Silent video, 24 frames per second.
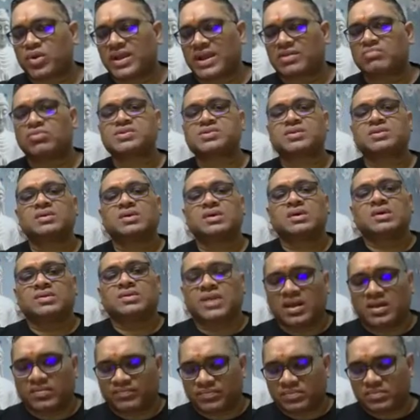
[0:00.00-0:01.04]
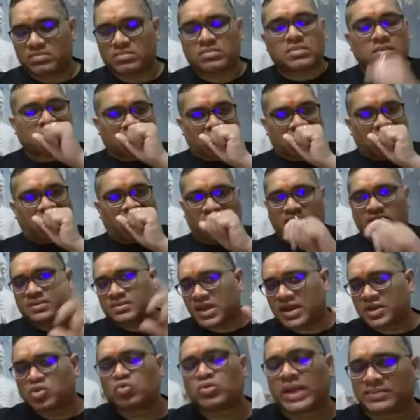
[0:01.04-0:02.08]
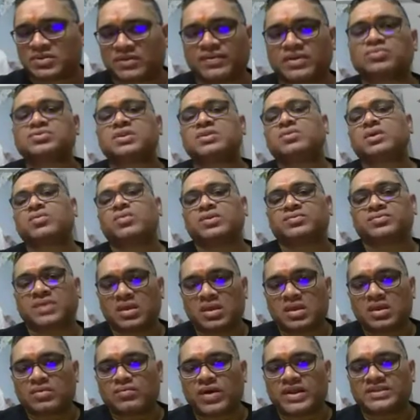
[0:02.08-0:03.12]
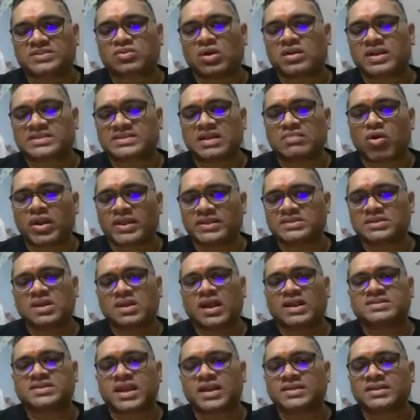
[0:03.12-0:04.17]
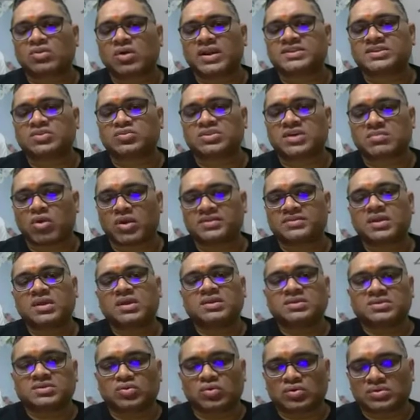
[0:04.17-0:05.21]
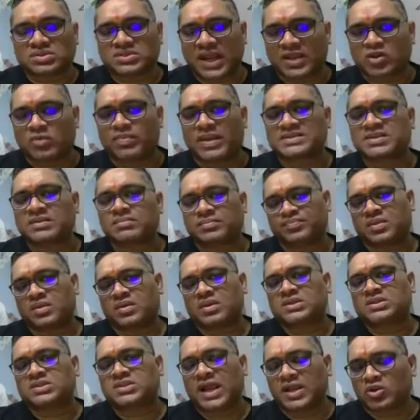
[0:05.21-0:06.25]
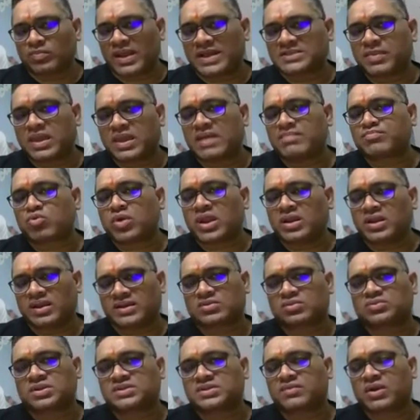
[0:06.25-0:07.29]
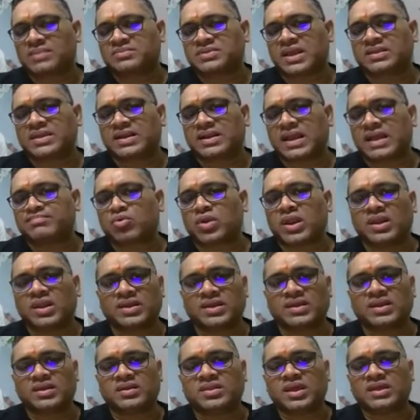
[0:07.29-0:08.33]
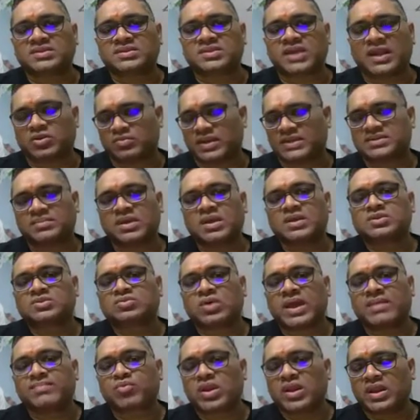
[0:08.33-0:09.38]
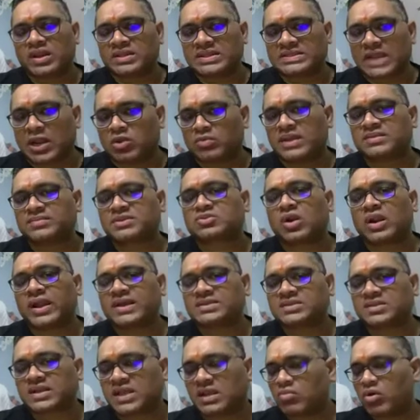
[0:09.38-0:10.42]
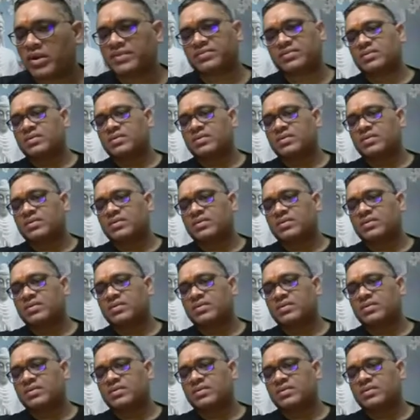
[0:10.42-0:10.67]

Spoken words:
accumulation, that there are two types of inclusion you are going to see. One is called Russell bodies and second is called as Richard bodies. So cytoplasmic M protein exclusion. See what I'm saying, that M protein in the cytoplasm. So M protein in the cytoplasm is called as Russell bodies.